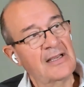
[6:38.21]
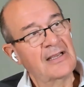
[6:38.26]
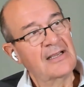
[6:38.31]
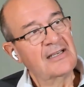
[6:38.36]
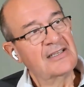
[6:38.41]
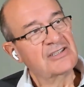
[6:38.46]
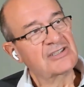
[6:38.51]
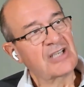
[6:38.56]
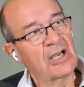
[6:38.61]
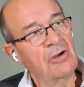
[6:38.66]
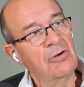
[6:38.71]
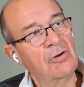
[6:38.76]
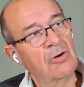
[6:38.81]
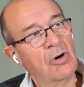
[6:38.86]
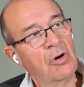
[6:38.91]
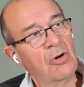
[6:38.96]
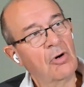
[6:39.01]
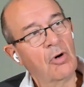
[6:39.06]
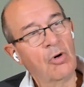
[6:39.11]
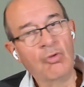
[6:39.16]
Great. So
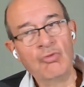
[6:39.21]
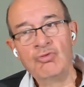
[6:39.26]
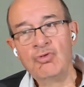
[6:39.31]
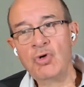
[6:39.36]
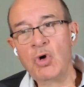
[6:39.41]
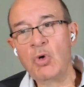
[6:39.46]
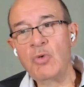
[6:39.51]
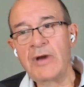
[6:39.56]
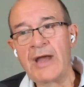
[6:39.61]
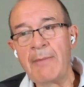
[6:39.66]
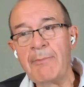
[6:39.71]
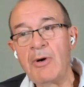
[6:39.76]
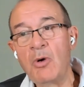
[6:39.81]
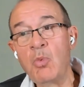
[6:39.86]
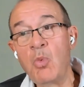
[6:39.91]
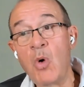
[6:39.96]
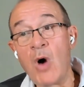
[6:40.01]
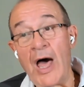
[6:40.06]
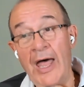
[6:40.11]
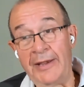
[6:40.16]
rule number
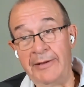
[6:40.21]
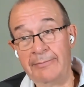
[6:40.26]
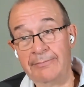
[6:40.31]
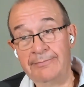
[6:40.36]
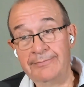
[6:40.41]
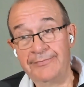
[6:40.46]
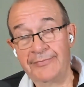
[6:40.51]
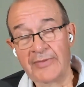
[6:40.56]
one,